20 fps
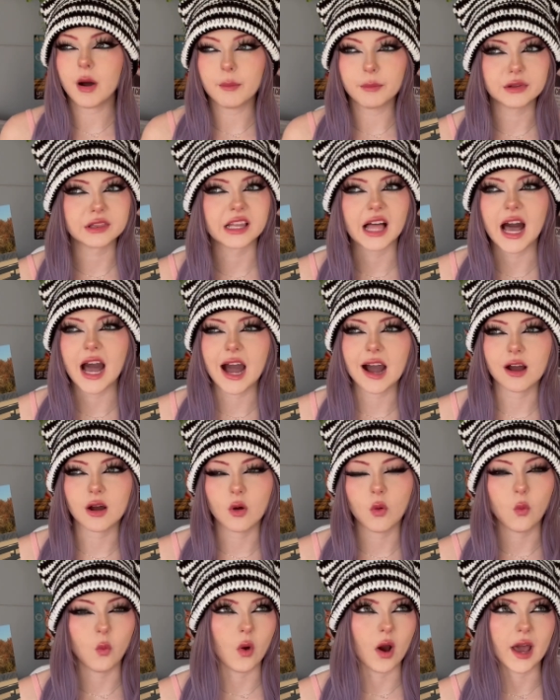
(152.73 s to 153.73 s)
black
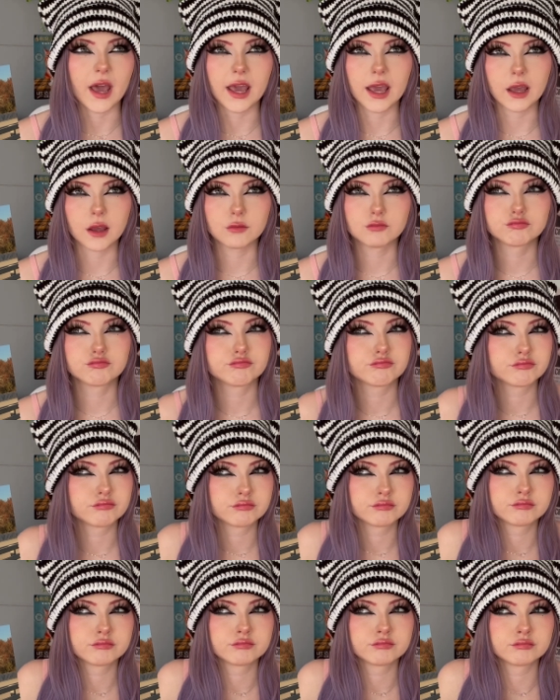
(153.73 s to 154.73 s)
white
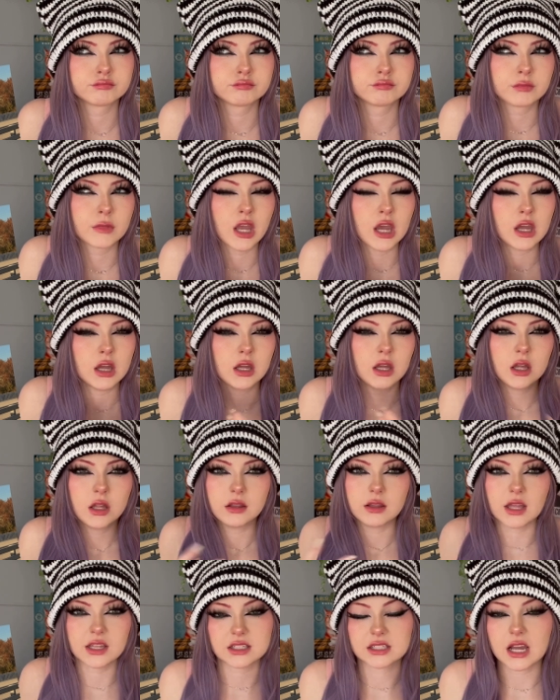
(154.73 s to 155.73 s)

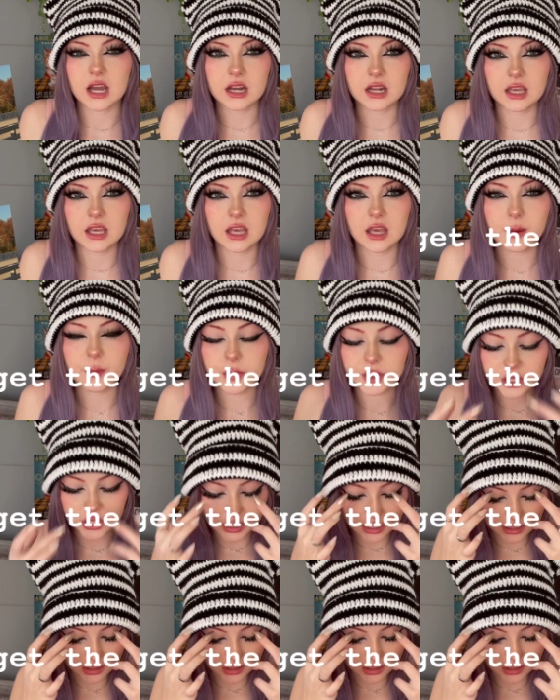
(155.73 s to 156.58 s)
that's kind of it but you get